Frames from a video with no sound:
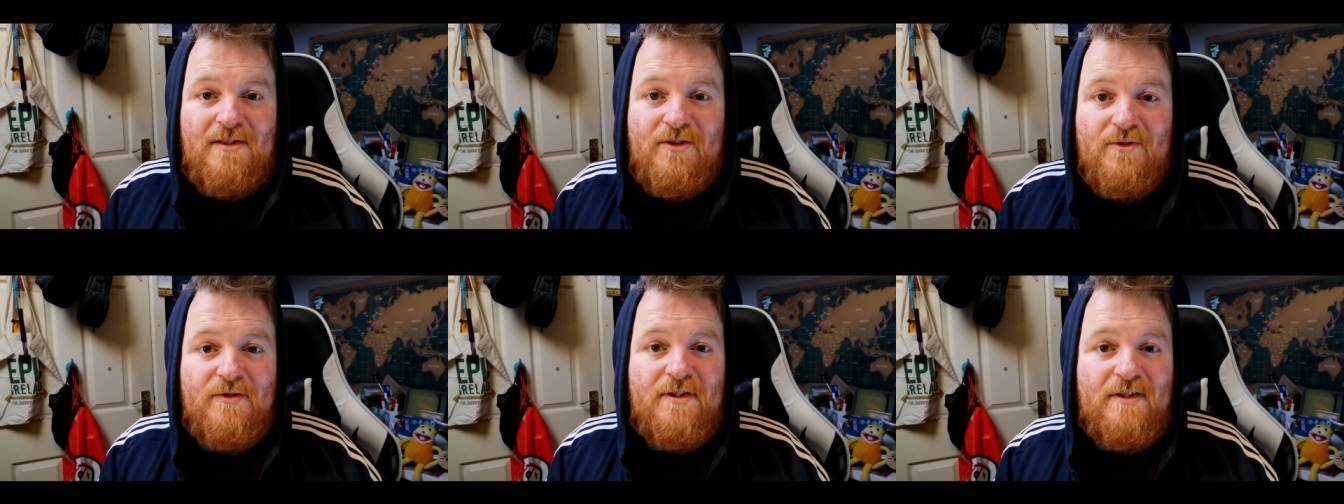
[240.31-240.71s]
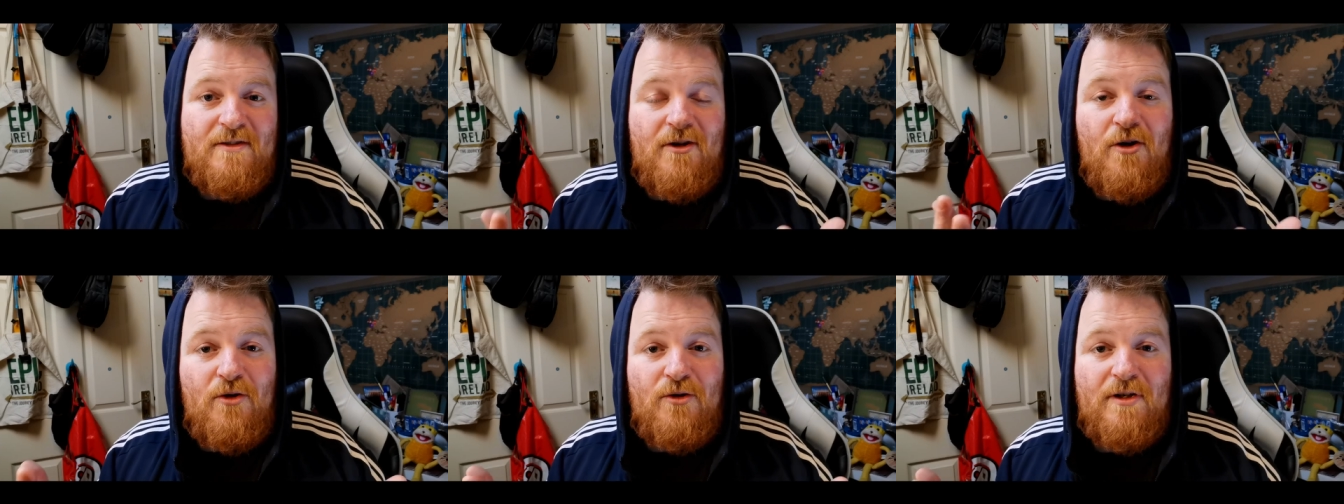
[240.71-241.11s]
it done to
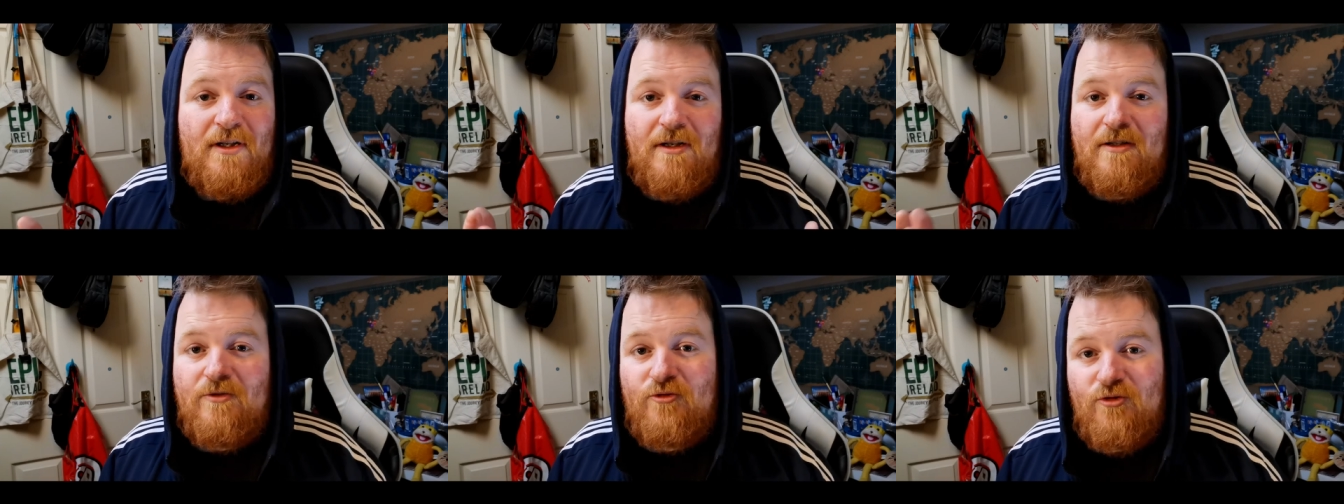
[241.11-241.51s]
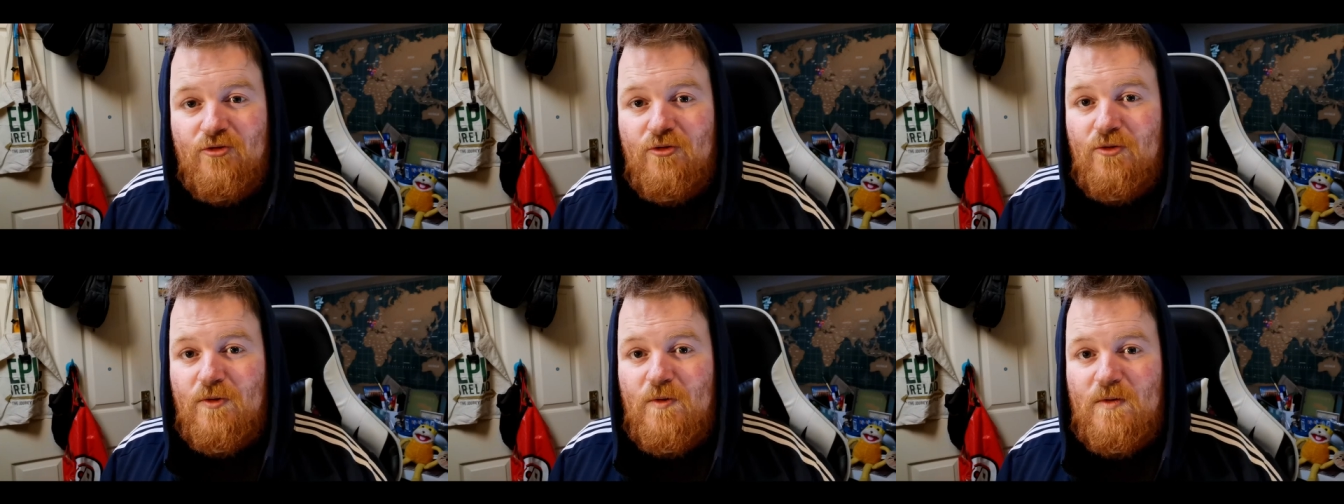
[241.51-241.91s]
cull and
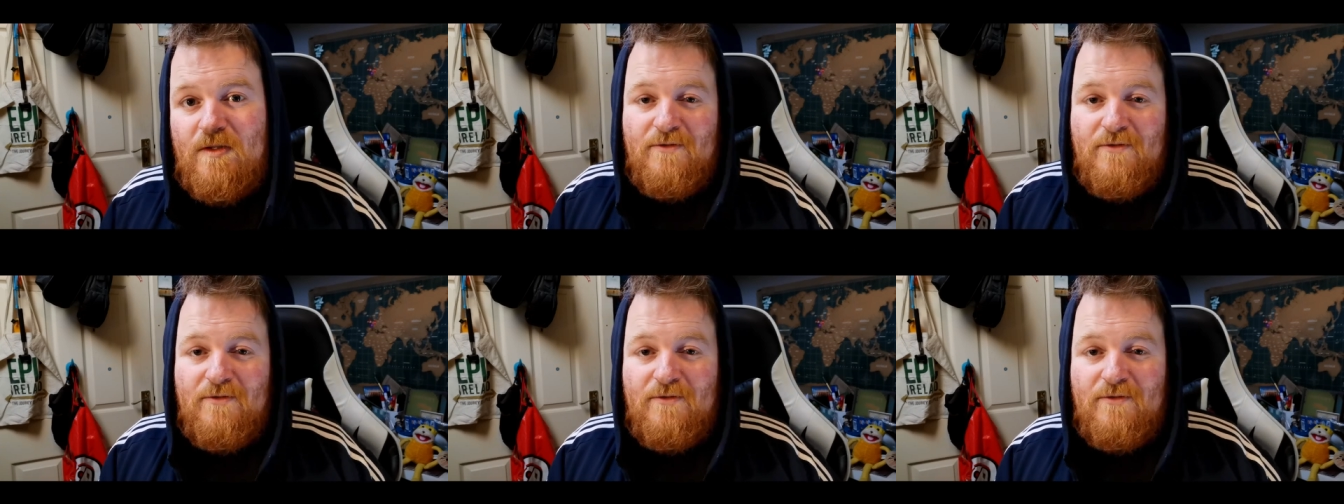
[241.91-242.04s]
control us?